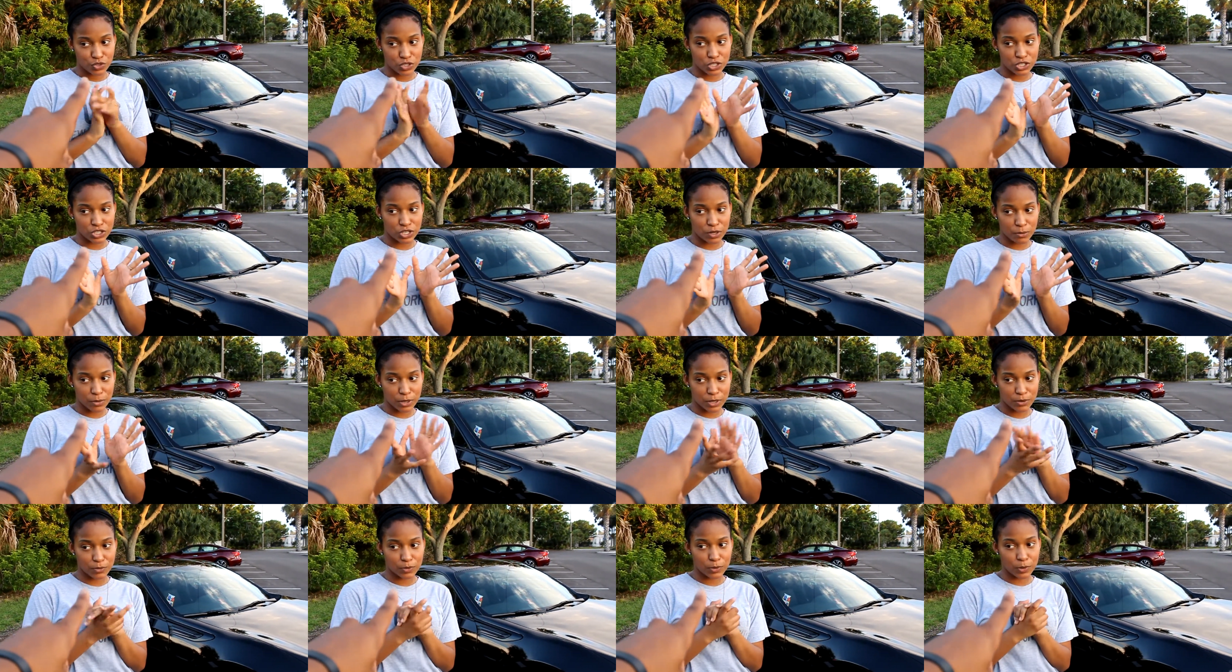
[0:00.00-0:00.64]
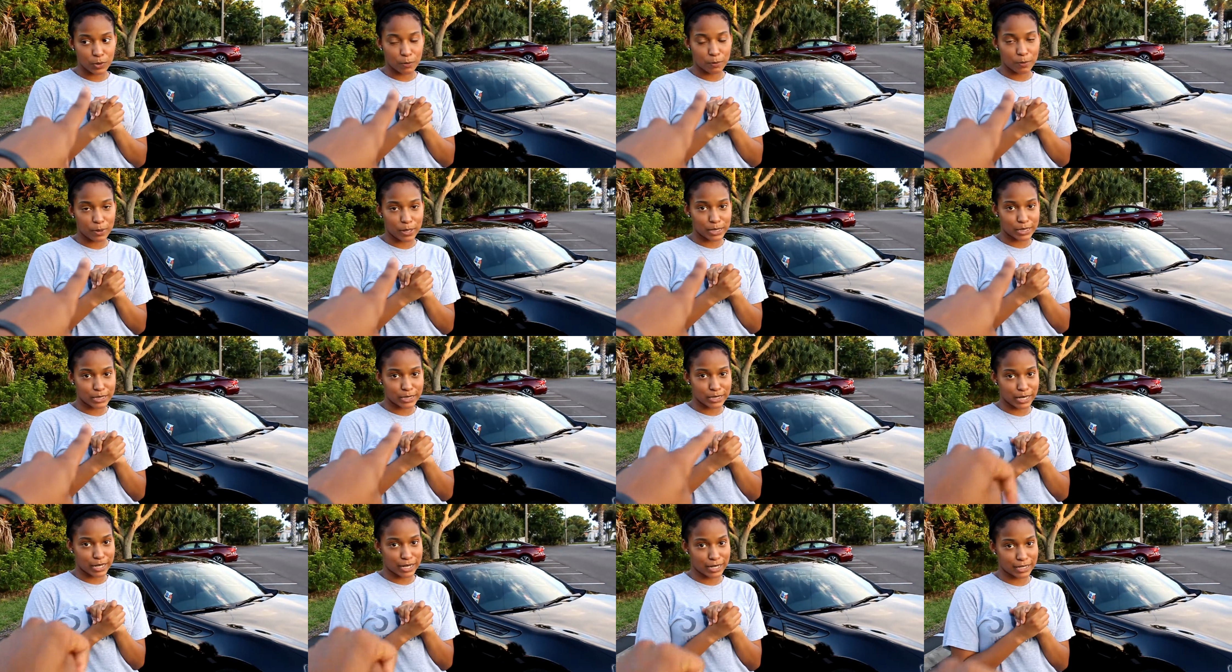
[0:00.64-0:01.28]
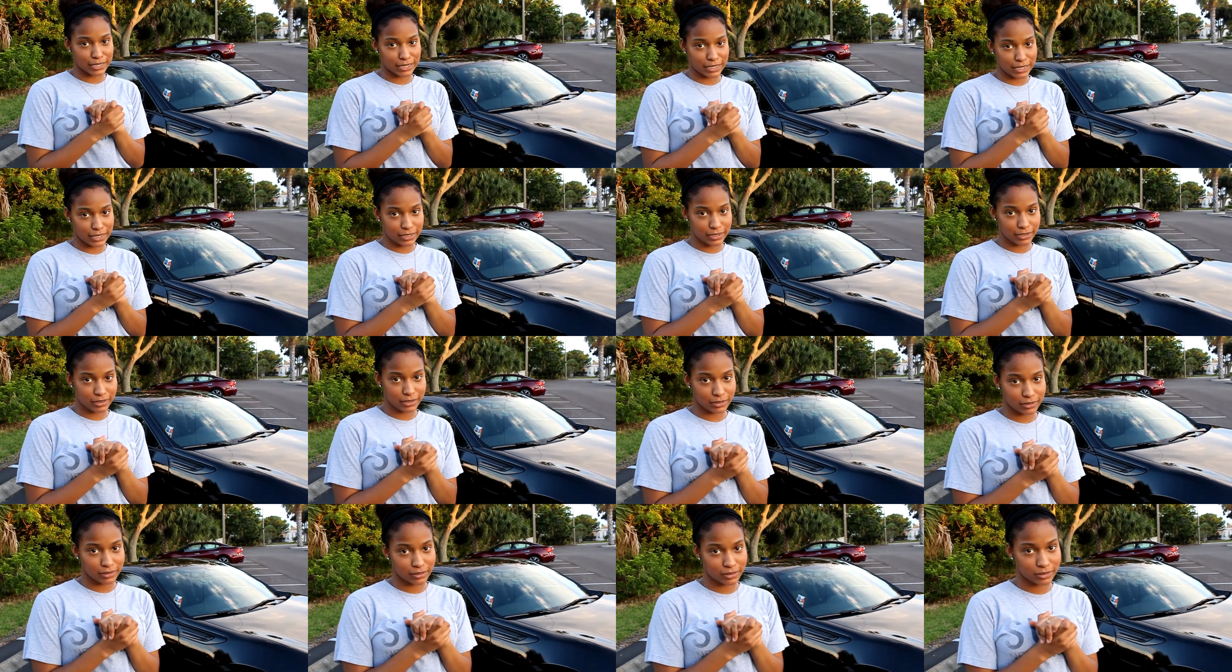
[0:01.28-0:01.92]
So I'm gonna give you a little basic
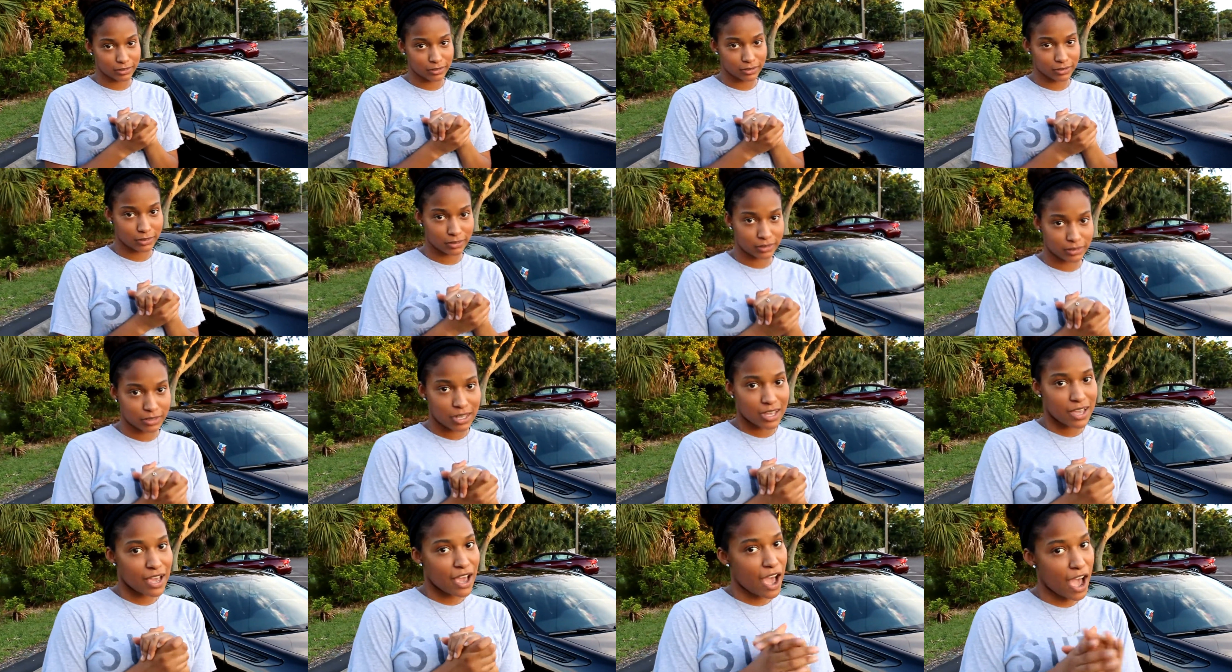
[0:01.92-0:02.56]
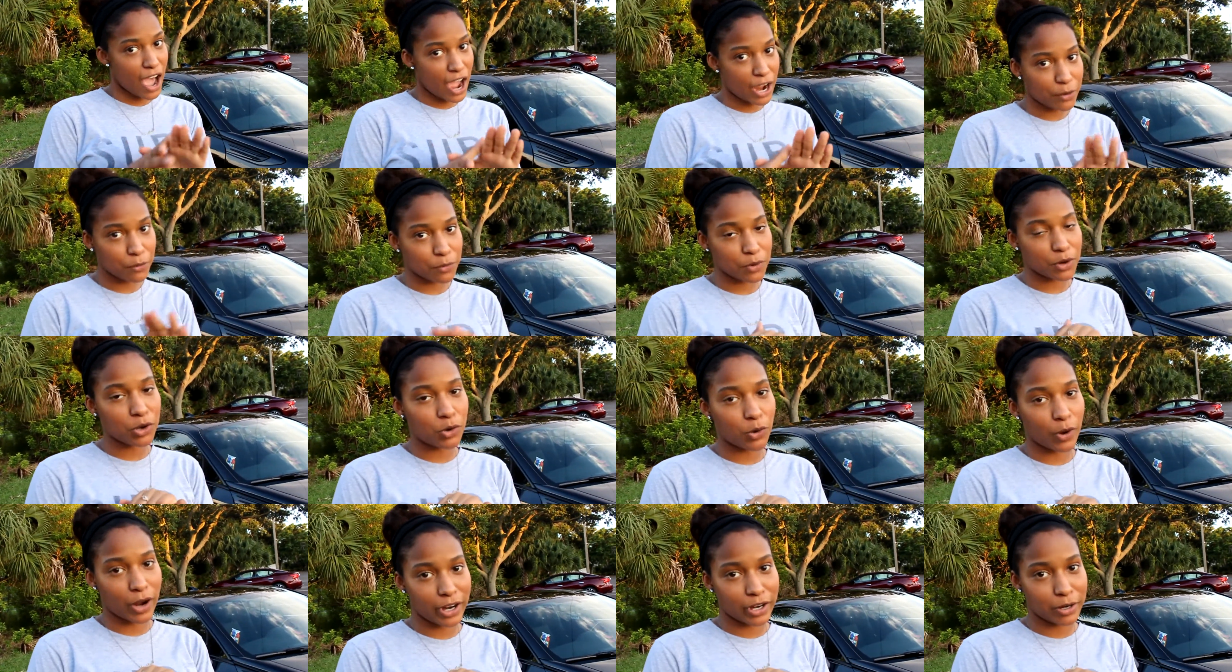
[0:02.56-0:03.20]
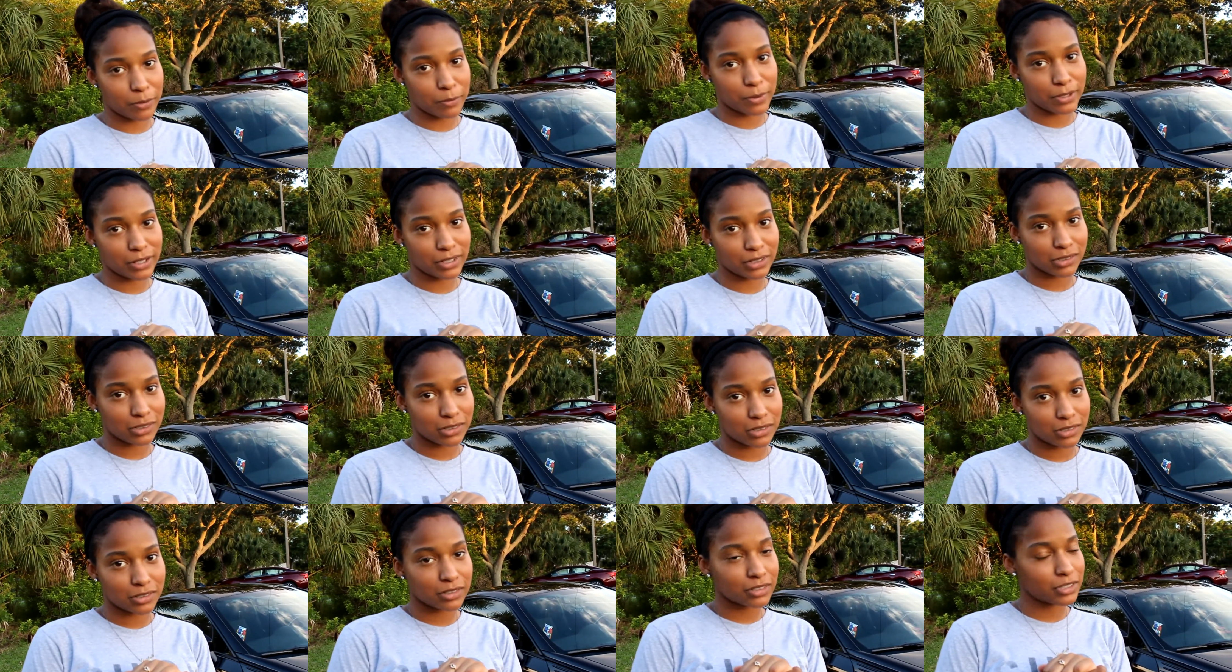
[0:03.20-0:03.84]
idea. Height requirement.
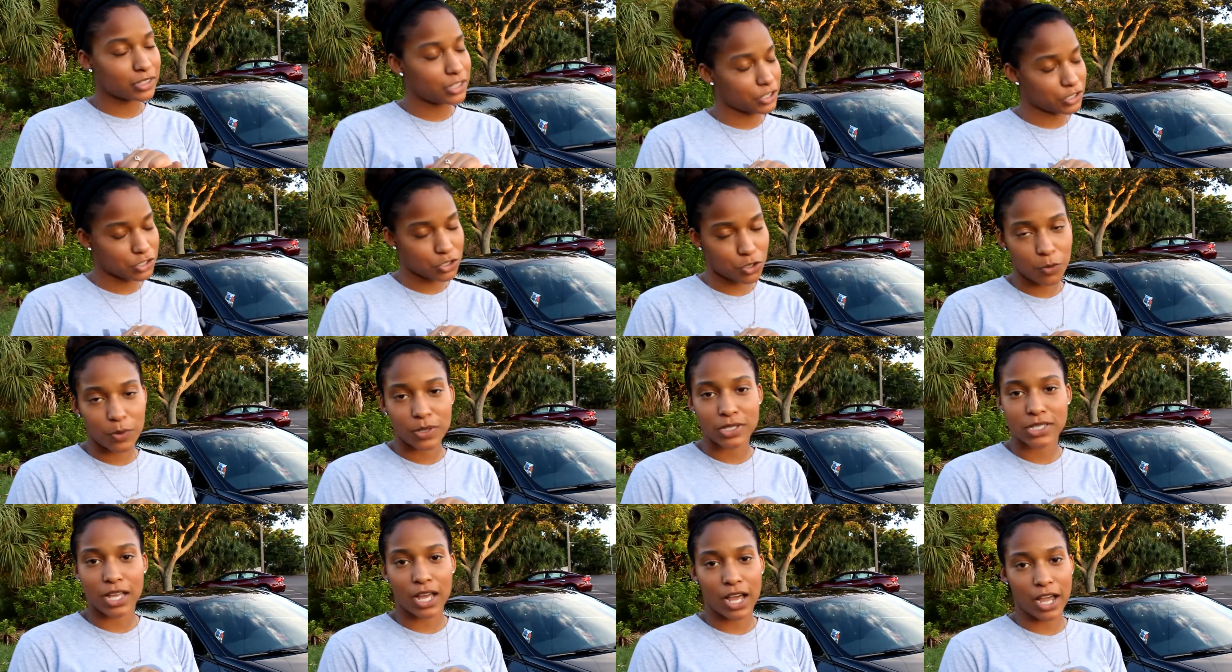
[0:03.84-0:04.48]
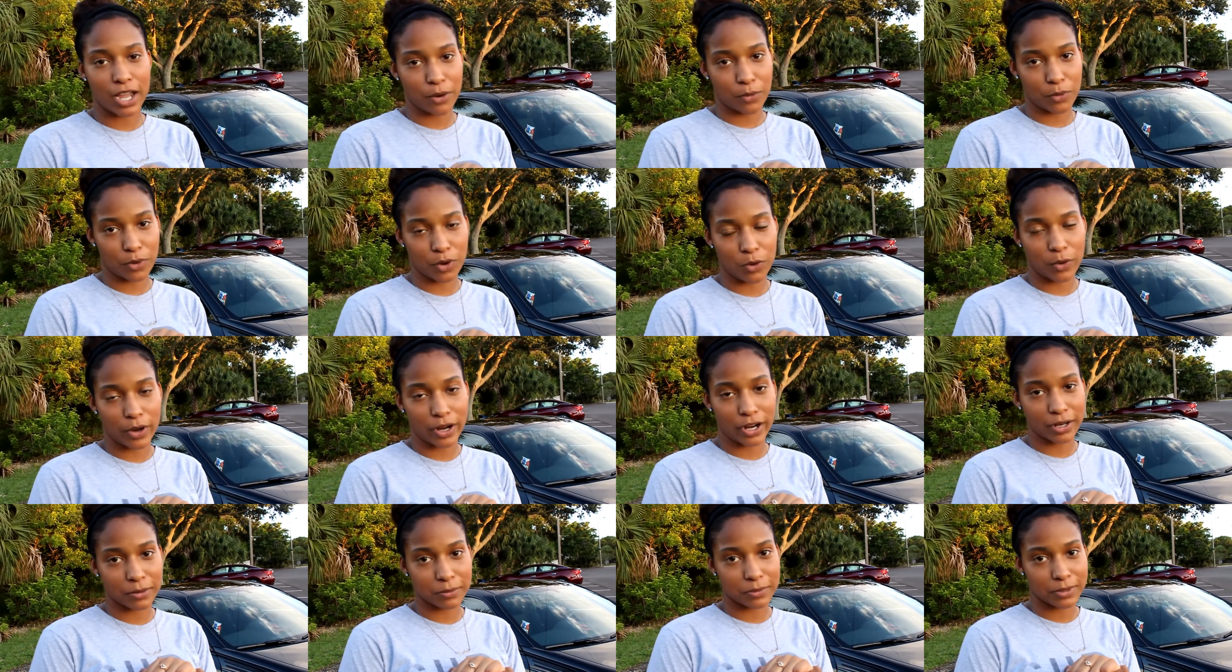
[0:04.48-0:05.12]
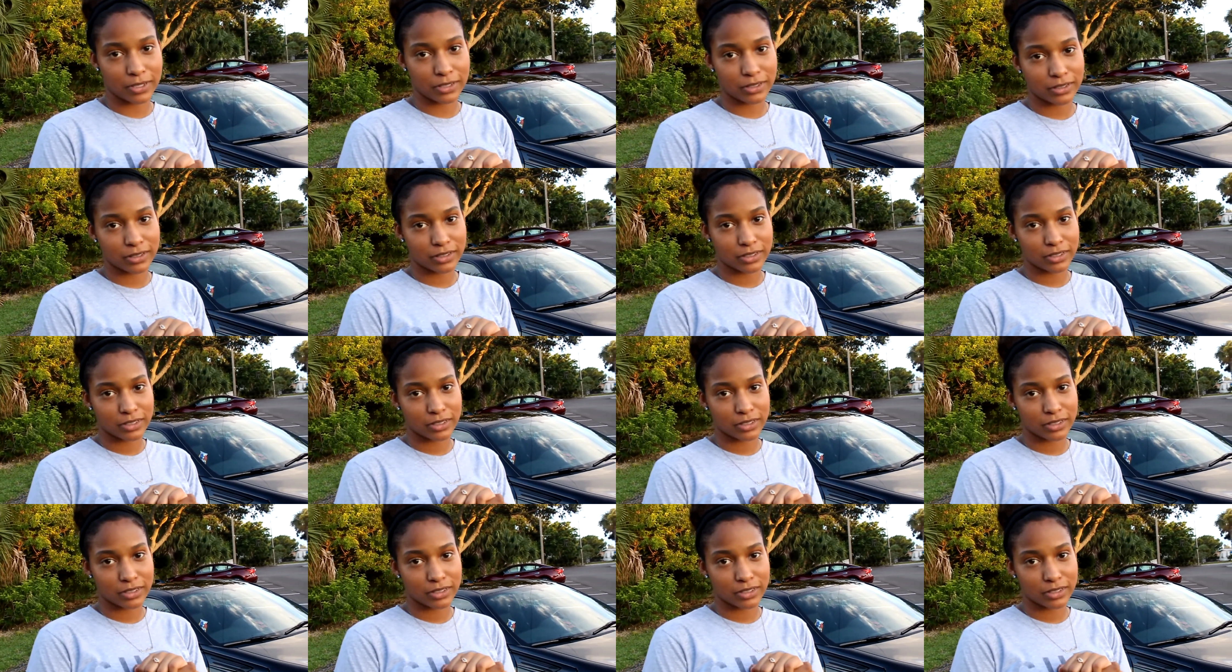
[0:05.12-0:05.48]
There's always a height requirement.